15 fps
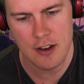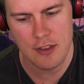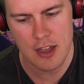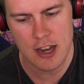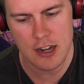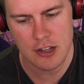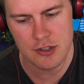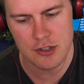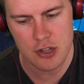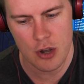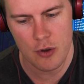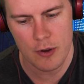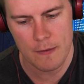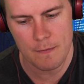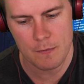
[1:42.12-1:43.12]
and then it's
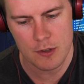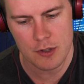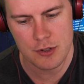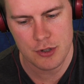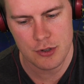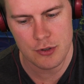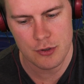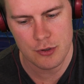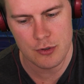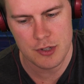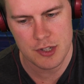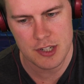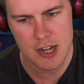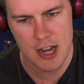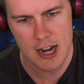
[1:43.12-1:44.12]
going to
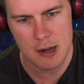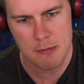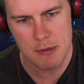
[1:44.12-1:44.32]
start